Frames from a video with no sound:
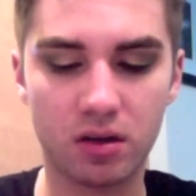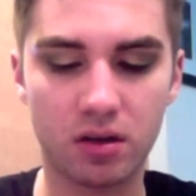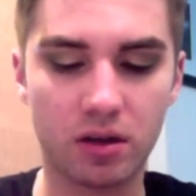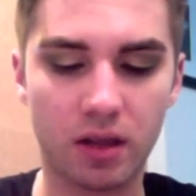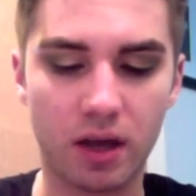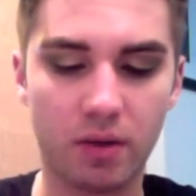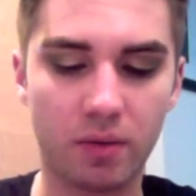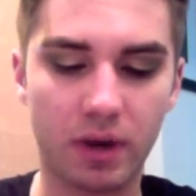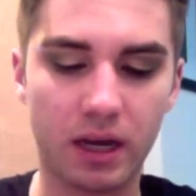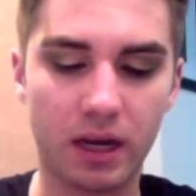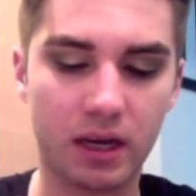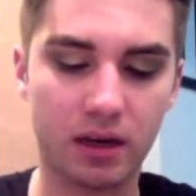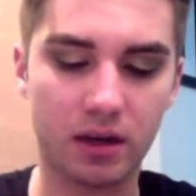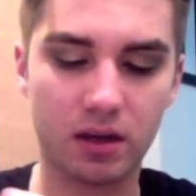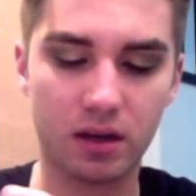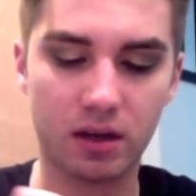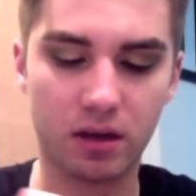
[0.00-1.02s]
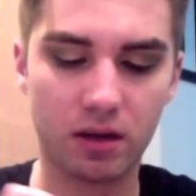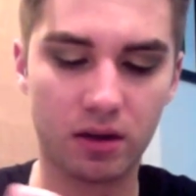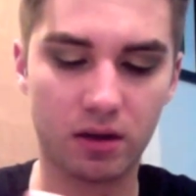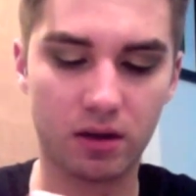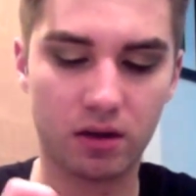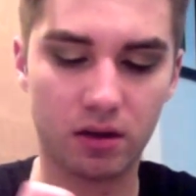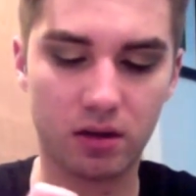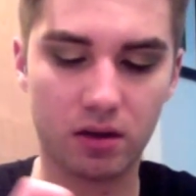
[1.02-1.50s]
That way it
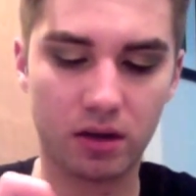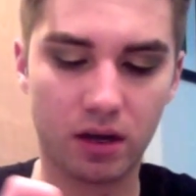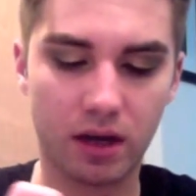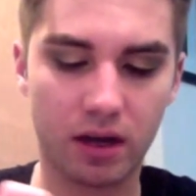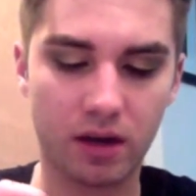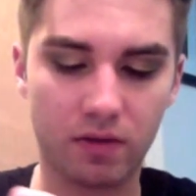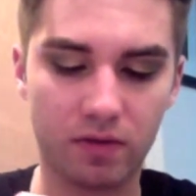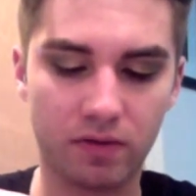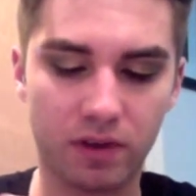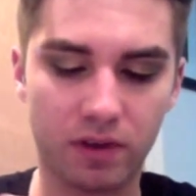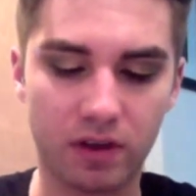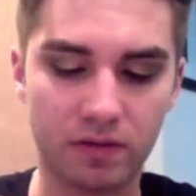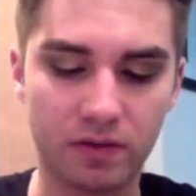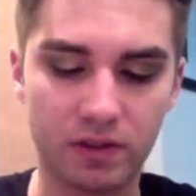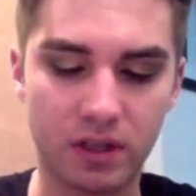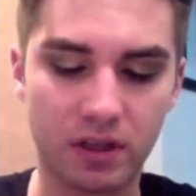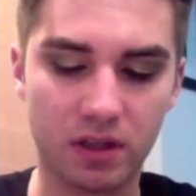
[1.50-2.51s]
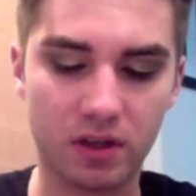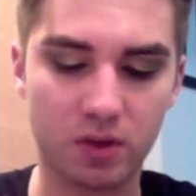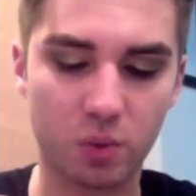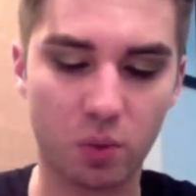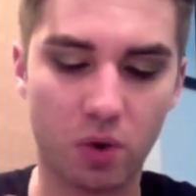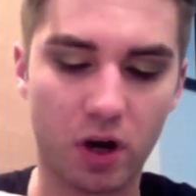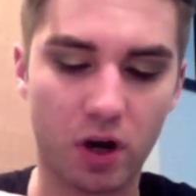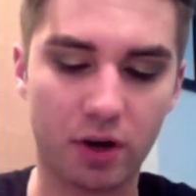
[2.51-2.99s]
kind of gives it this
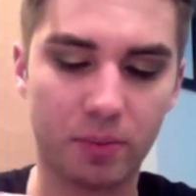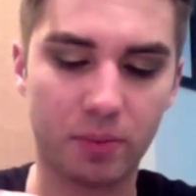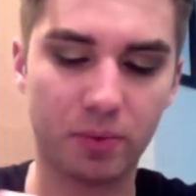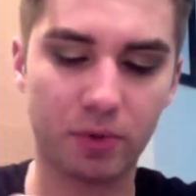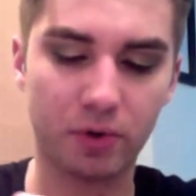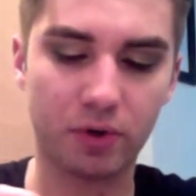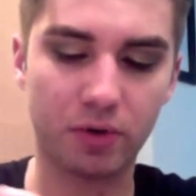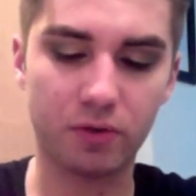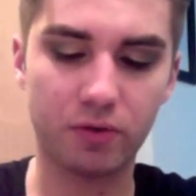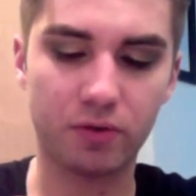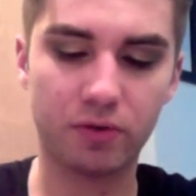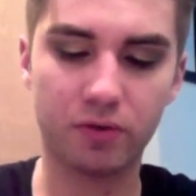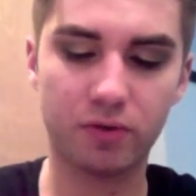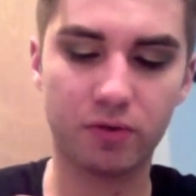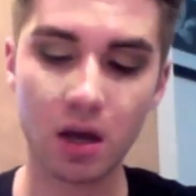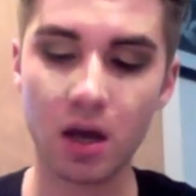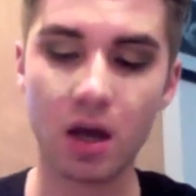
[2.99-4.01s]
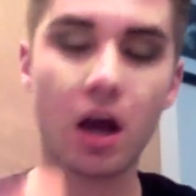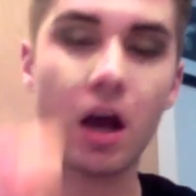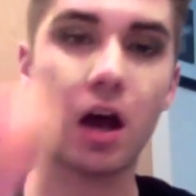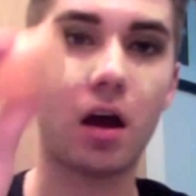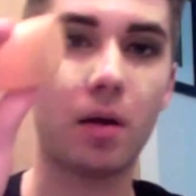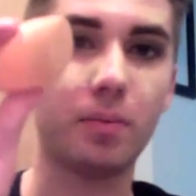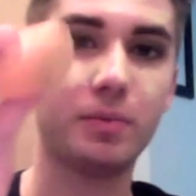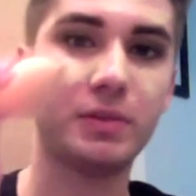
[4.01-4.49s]
waterproof.
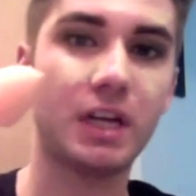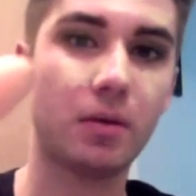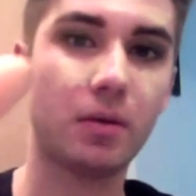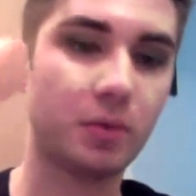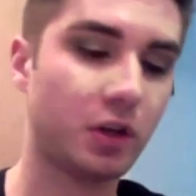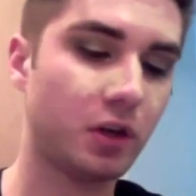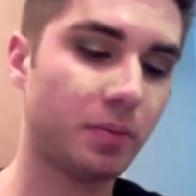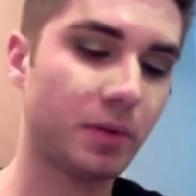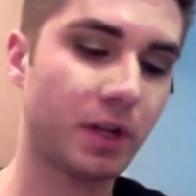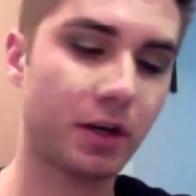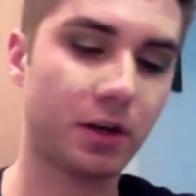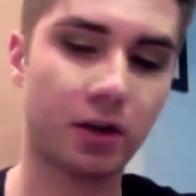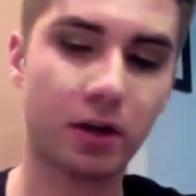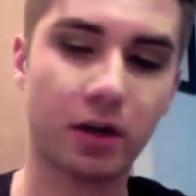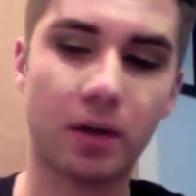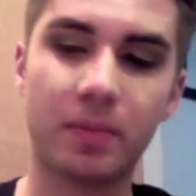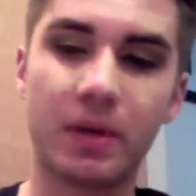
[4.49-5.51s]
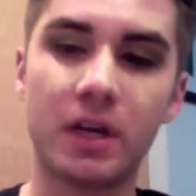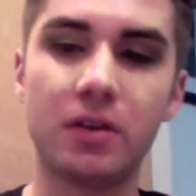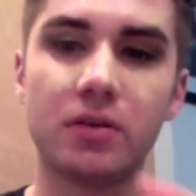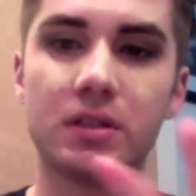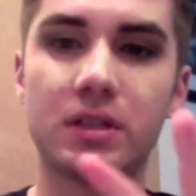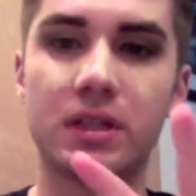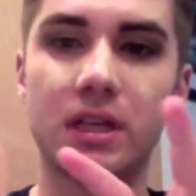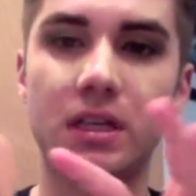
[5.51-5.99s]
Damp Beauty Blender, I'm going to
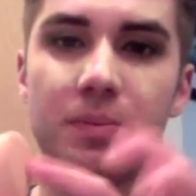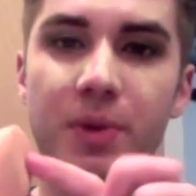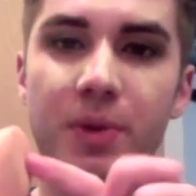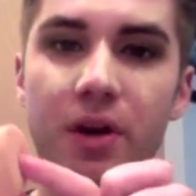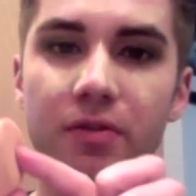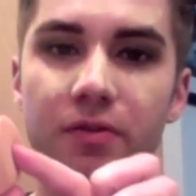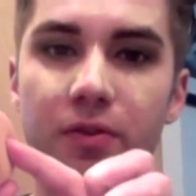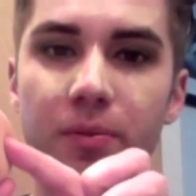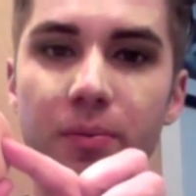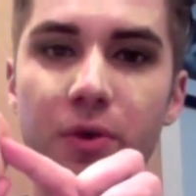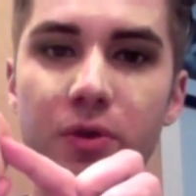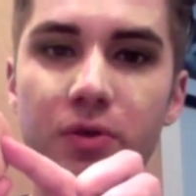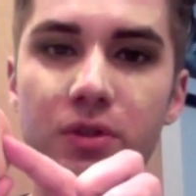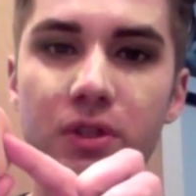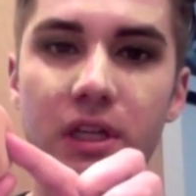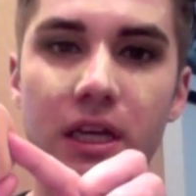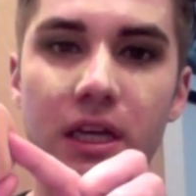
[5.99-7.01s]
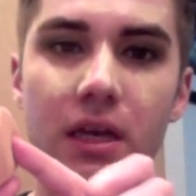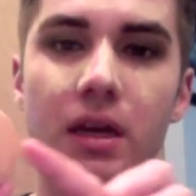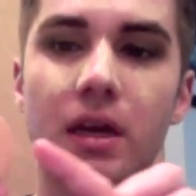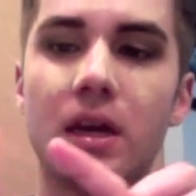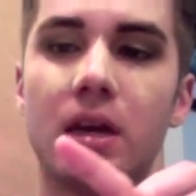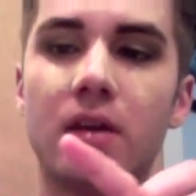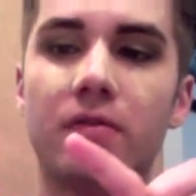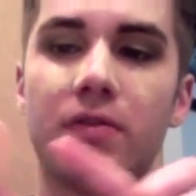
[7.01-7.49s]
use this part for mostly
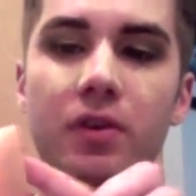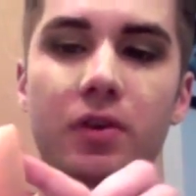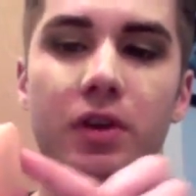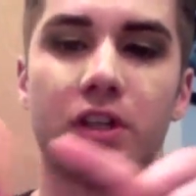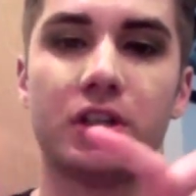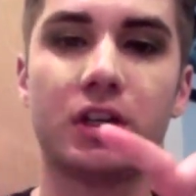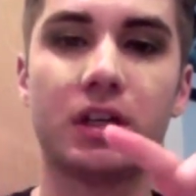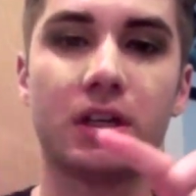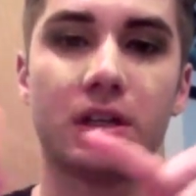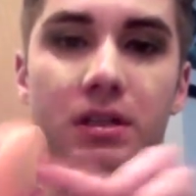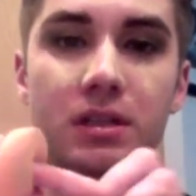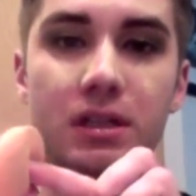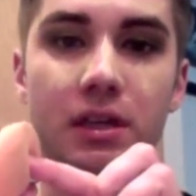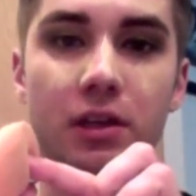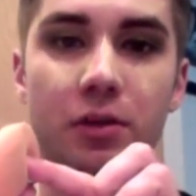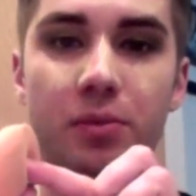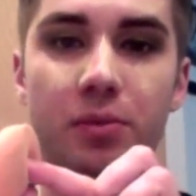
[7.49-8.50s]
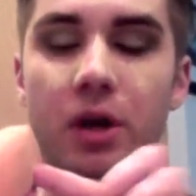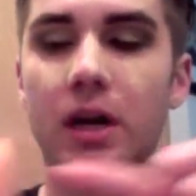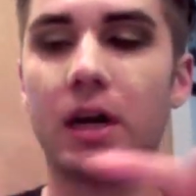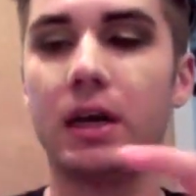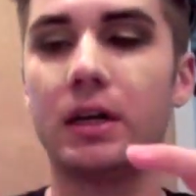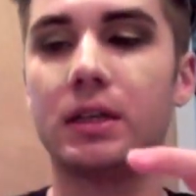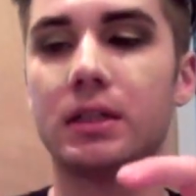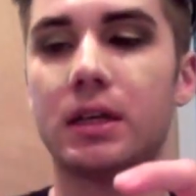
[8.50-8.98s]
foundation and concealer
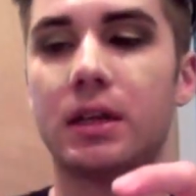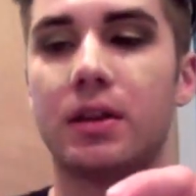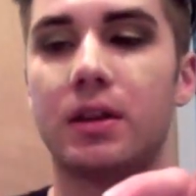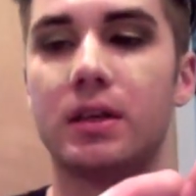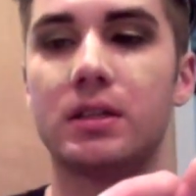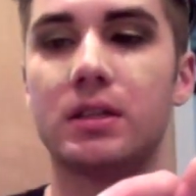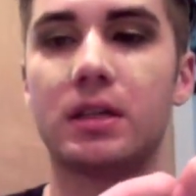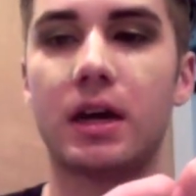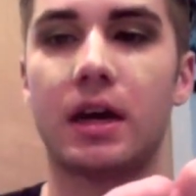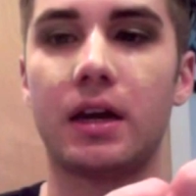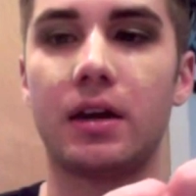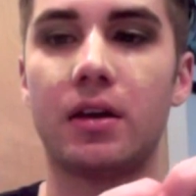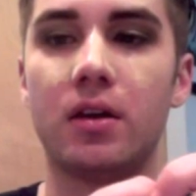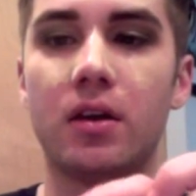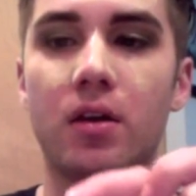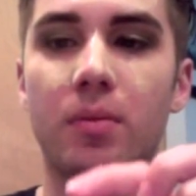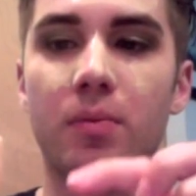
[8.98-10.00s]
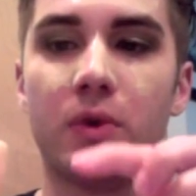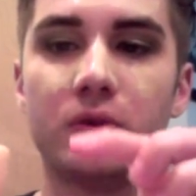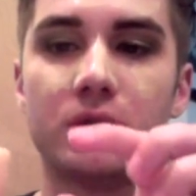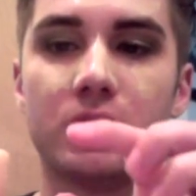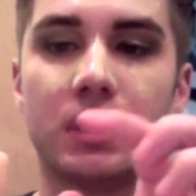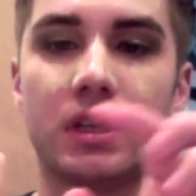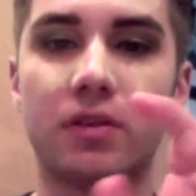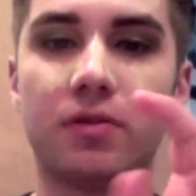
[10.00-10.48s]
products, and this side
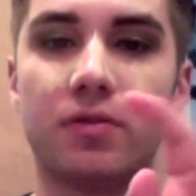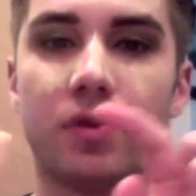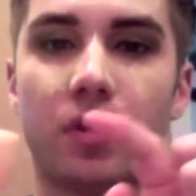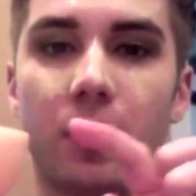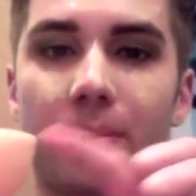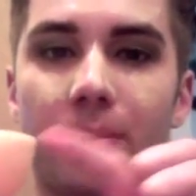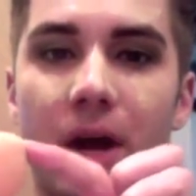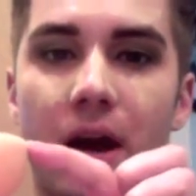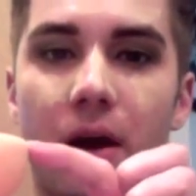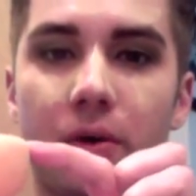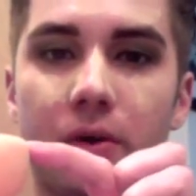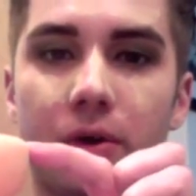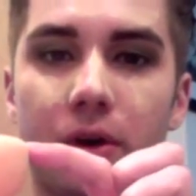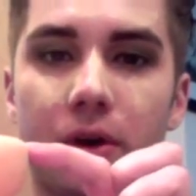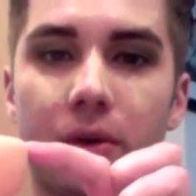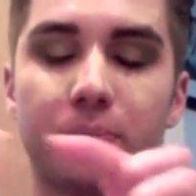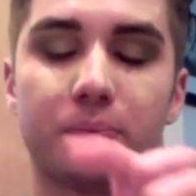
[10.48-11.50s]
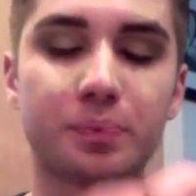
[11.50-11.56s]
mostly for powder.